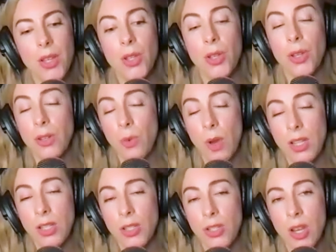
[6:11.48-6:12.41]
Good
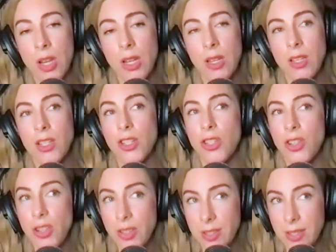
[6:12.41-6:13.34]
question.
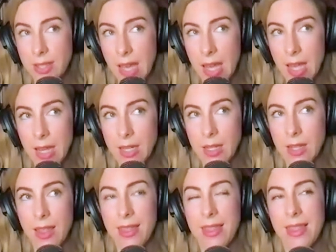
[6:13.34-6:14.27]
She said
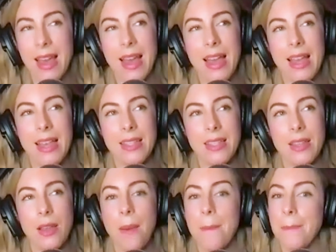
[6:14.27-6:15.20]
that
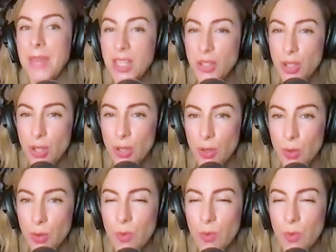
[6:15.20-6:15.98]
Me Too,